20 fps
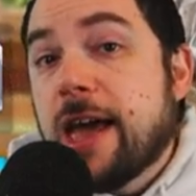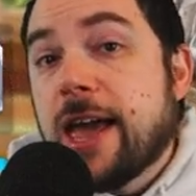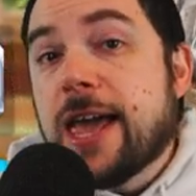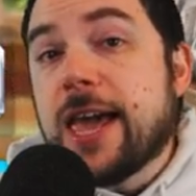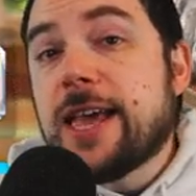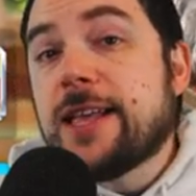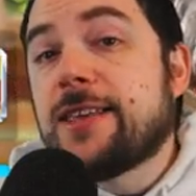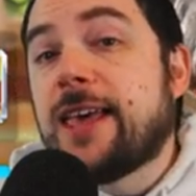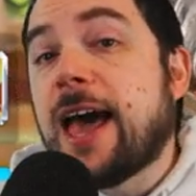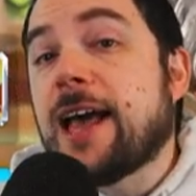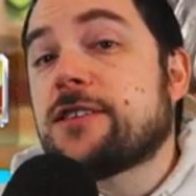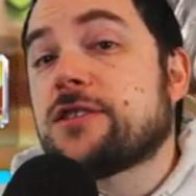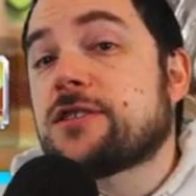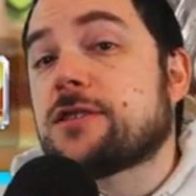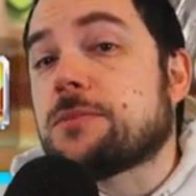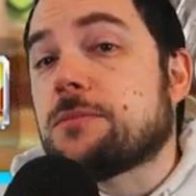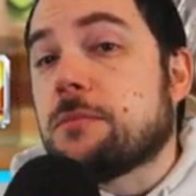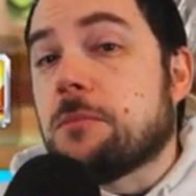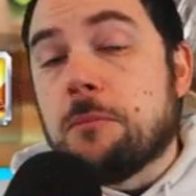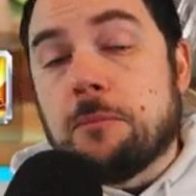He
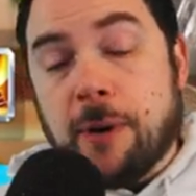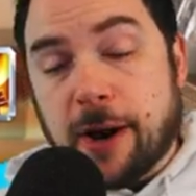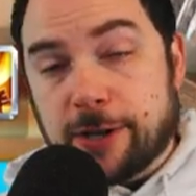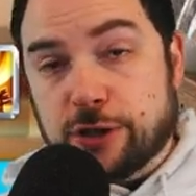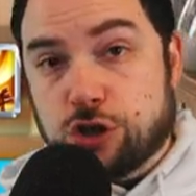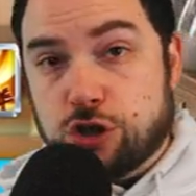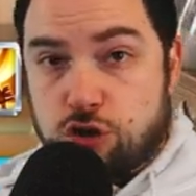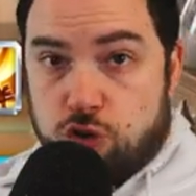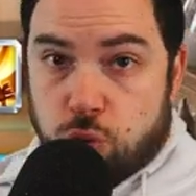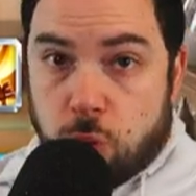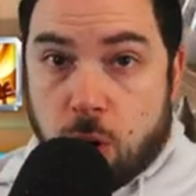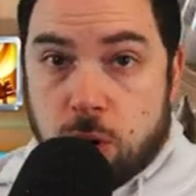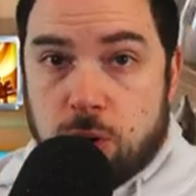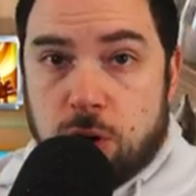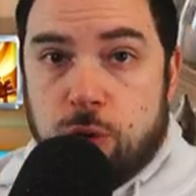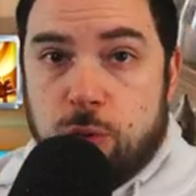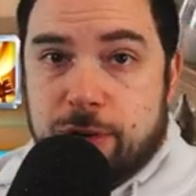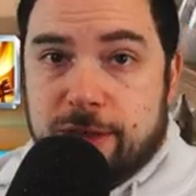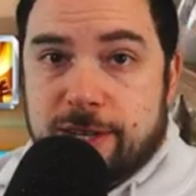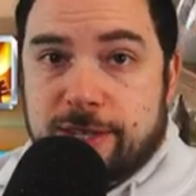gets much
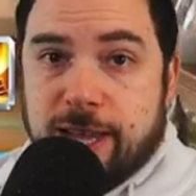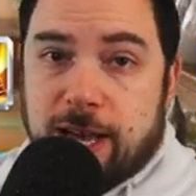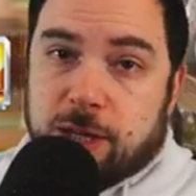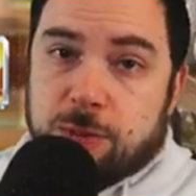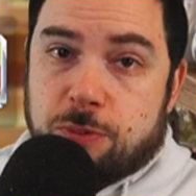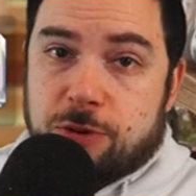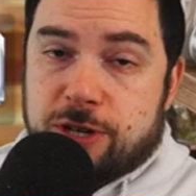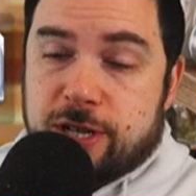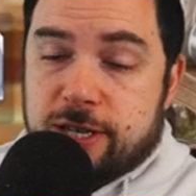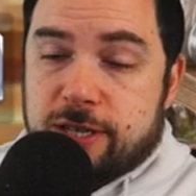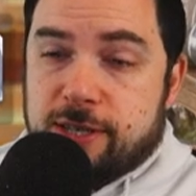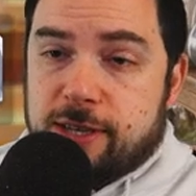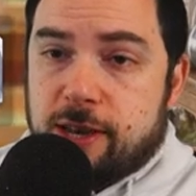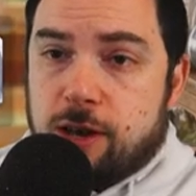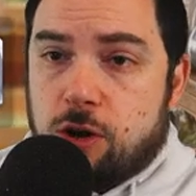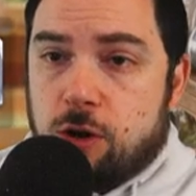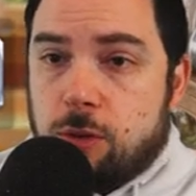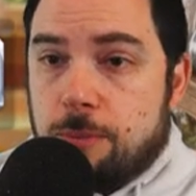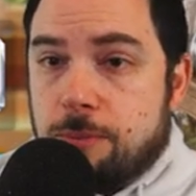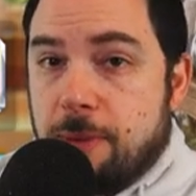stronger with his expertise
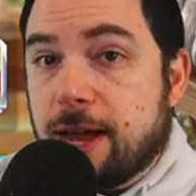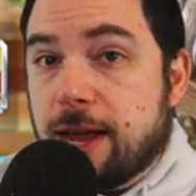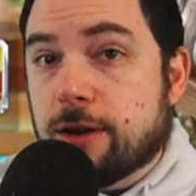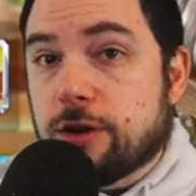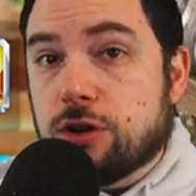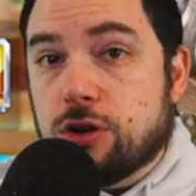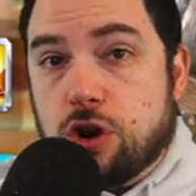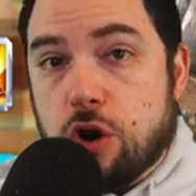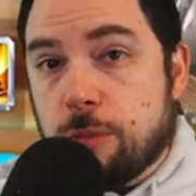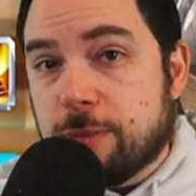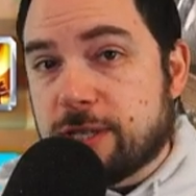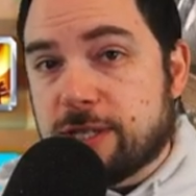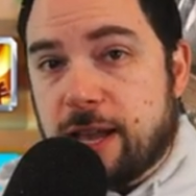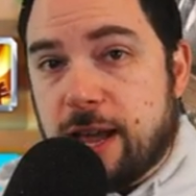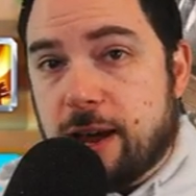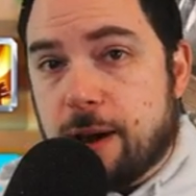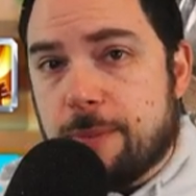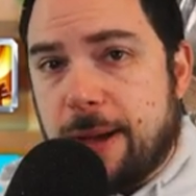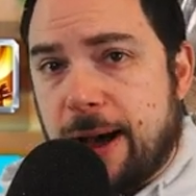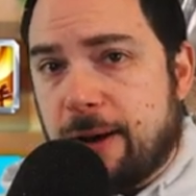skill, make no
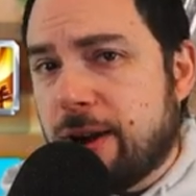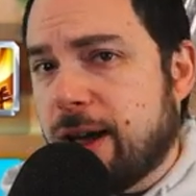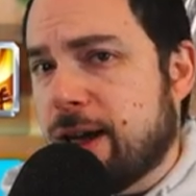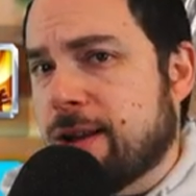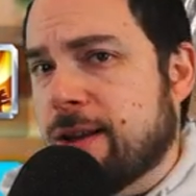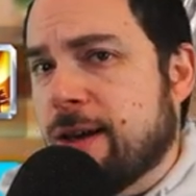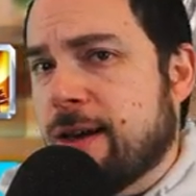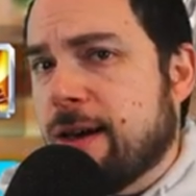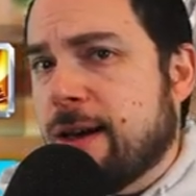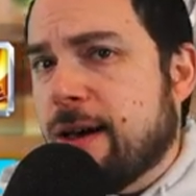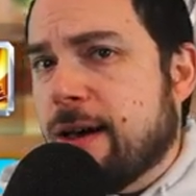mistake about it.